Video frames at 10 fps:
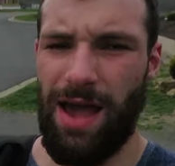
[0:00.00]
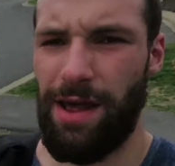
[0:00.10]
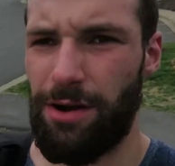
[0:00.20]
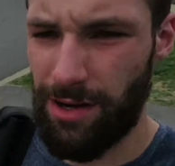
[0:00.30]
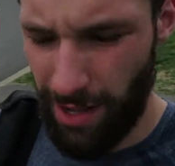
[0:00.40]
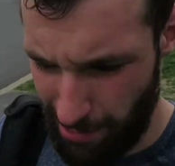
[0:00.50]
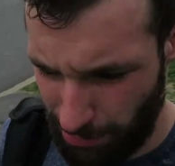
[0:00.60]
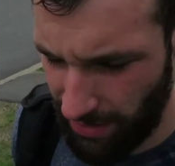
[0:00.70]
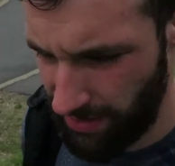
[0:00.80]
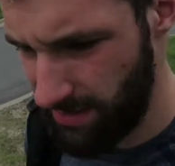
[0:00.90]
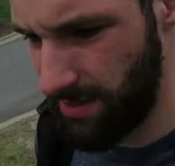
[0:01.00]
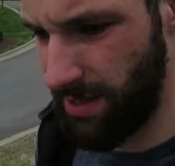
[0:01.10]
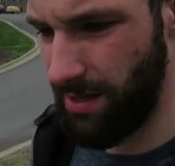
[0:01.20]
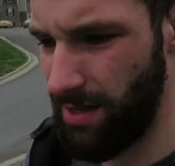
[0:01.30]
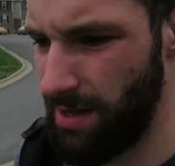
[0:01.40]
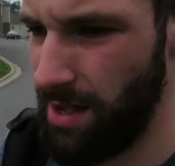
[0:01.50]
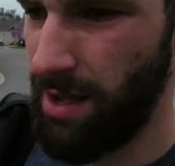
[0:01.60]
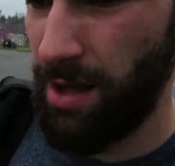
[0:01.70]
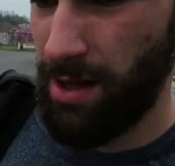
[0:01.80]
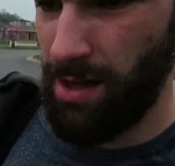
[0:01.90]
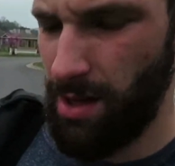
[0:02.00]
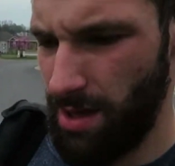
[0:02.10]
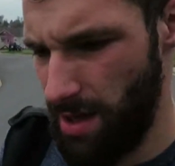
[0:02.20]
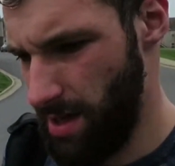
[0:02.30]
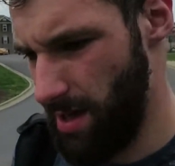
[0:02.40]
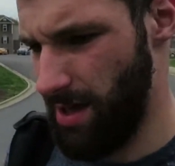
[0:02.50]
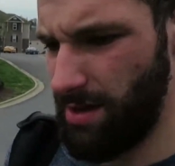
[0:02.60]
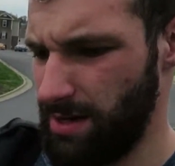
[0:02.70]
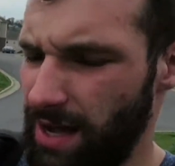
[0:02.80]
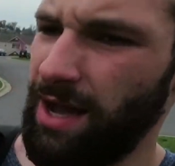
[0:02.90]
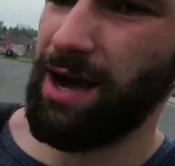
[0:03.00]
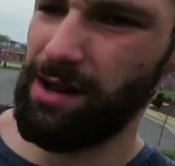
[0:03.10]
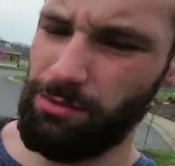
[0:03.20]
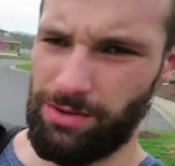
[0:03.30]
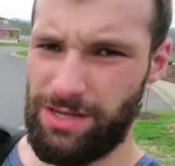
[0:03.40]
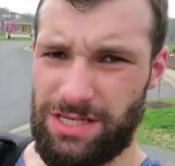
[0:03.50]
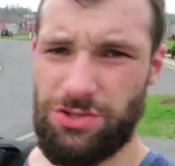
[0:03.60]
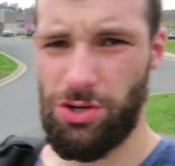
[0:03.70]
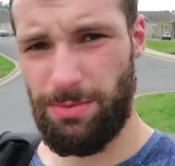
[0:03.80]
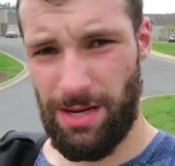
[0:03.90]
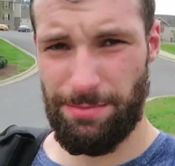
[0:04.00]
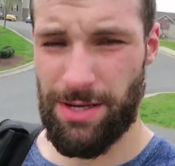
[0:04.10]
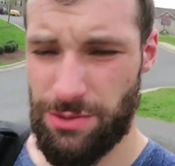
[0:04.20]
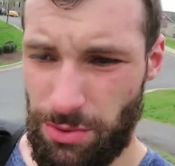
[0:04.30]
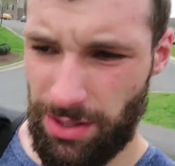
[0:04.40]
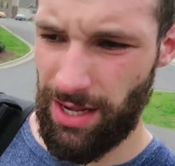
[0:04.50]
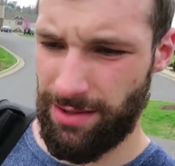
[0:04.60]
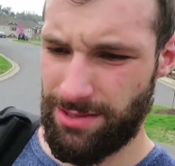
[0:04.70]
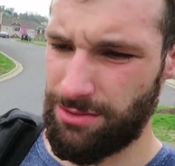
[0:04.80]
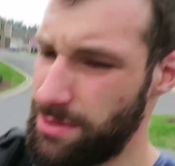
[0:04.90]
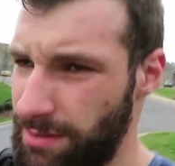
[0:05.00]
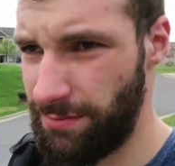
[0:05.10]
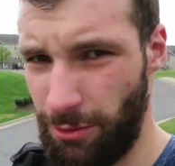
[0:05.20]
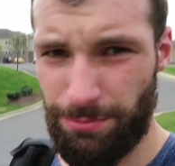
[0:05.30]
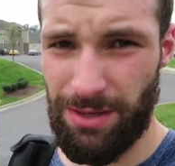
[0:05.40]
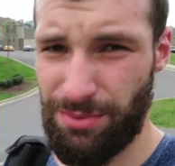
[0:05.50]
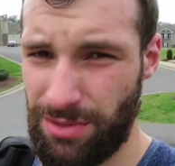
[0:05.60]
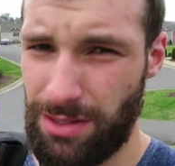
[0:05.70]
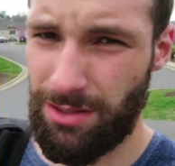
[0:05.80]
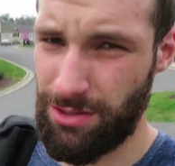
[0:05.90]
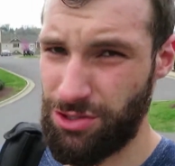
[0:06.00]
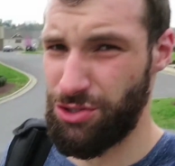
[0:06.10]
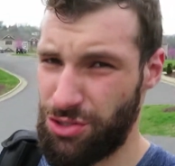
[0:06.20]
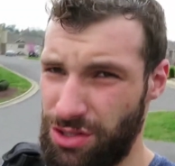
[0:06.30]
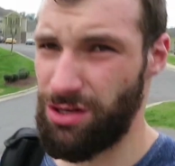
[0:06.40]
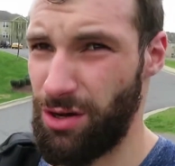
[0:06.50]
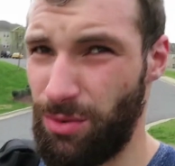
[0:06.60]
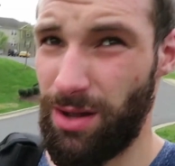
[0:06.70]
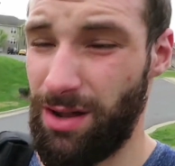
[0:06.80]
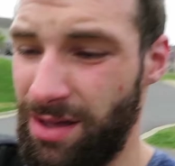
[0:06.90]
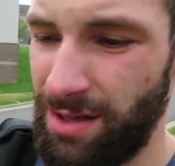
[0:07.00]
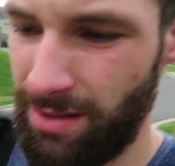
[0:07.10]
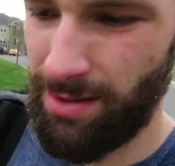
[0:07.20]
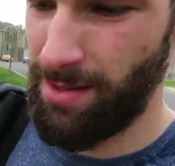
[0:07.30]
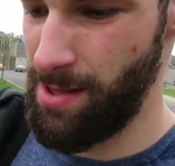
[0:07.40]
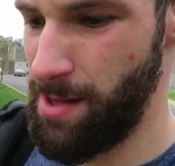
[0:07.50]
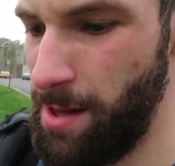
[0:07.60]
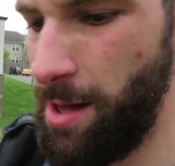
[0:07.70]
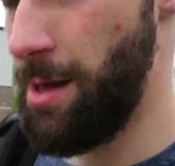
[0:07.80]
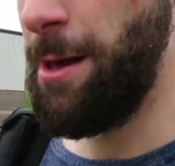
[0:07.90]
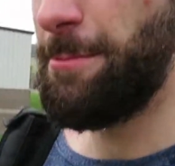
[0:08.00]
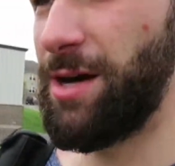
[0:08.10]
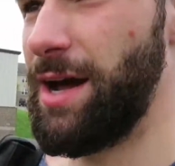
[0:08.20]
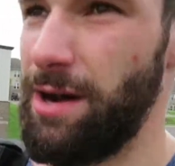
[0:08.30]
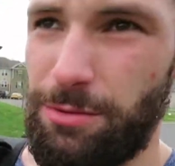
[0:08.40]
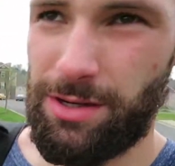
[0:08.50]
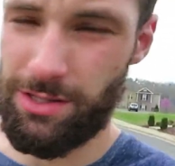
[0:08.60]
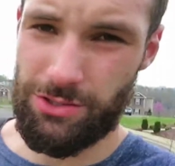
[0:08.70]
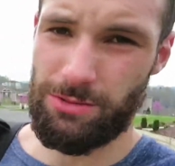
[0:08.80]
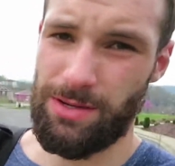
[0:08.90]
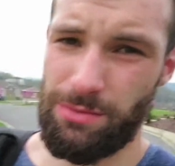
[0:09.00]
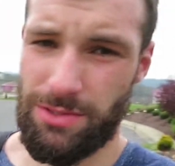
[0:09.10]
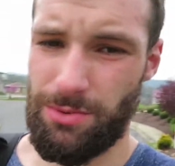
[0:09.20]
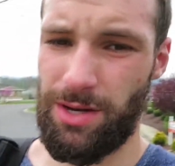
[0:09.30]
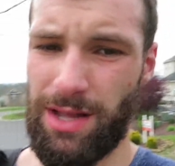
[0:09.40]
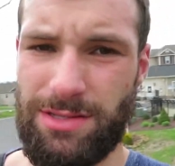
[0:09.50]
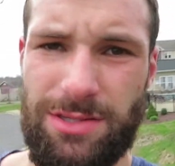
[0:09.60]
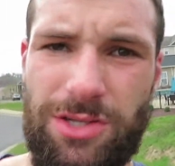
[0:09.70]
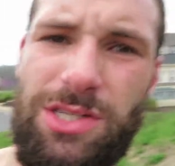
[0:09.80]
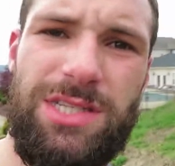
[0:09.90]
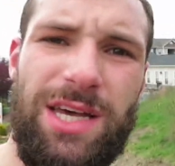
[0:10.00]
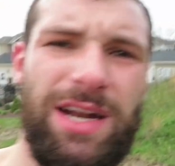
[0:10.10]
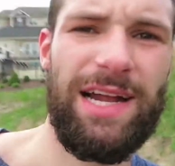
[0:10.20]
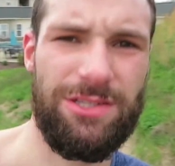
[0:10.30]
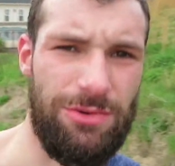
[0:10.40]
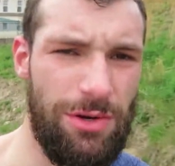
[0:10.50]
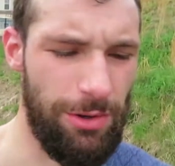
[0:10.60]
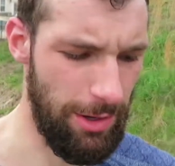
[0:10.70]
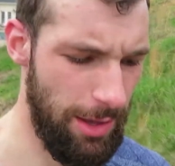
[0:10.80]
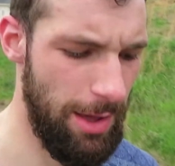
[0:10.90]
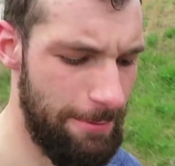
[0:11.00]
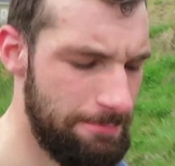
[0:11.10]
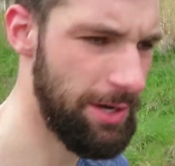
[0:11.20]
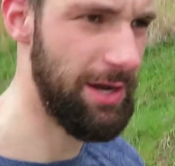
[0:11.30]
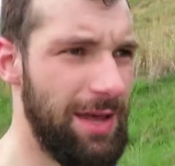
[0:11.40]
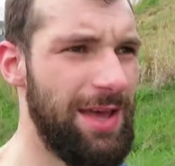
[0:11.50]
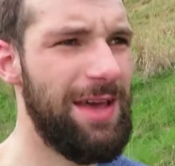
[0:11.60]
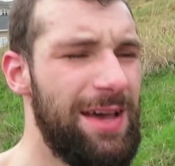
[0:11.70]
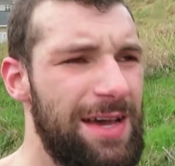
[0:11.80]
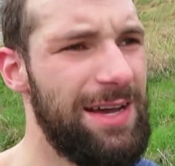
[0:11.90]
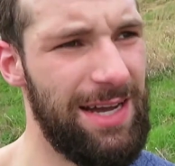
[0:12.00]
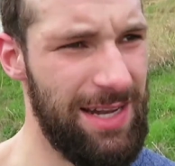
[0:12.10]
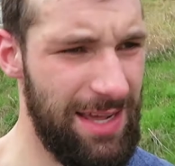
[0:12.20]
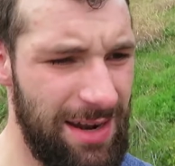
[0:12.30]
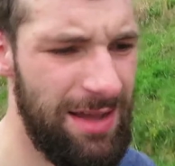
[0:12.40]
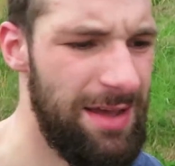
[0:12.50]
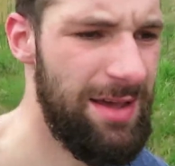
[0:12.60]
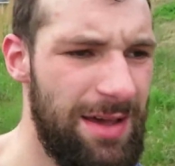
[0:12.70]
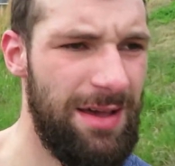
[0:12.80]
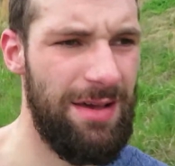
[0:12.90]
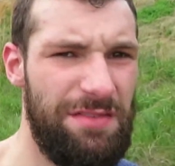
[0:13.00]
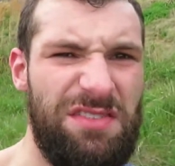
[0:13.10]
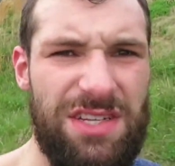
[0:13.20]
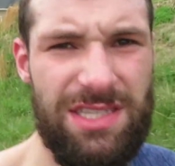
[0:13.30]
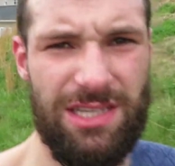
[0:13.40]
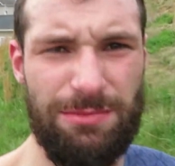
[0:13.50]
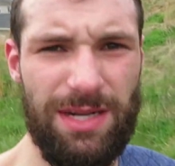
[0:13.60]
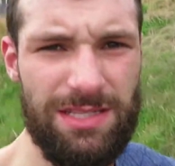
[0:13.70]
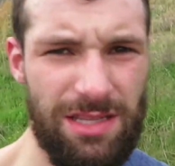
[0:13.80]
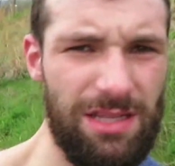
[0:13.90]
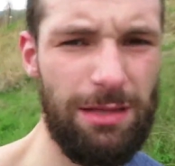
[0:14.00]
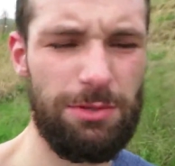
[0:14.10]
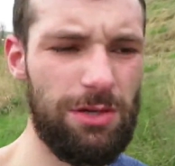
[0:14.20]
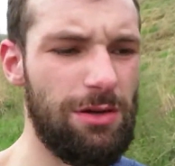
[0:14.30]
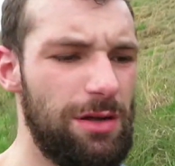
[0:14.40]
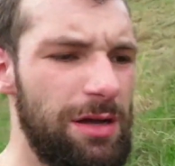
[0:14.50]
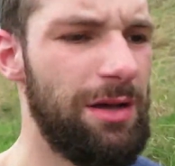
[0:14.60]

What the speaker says: at our complex, and I didn't want to disturb anybody's workouts. There was like 4 people in there. There's usually no one, but I didn't want to disturb anyone's workouts, so I just decided not to record. But I did 56 minutes on the elliptical,